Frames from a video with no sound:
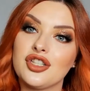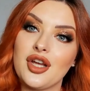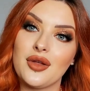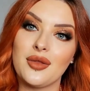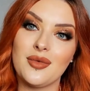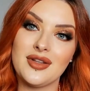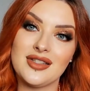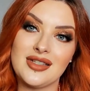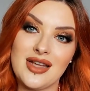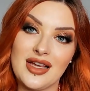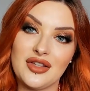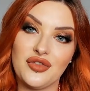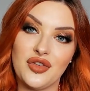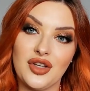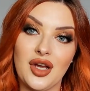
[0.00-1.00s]
to show them in
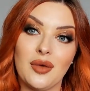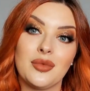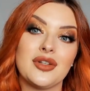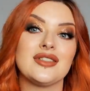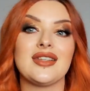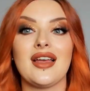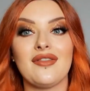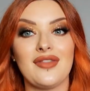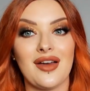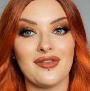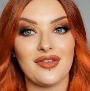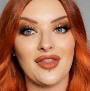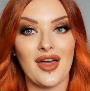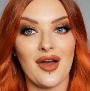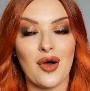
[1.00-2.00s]
today's video, I'm going to save
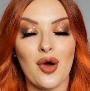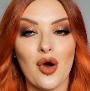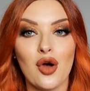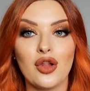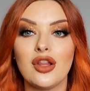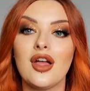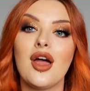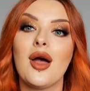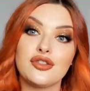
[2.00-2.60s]
that for that haul.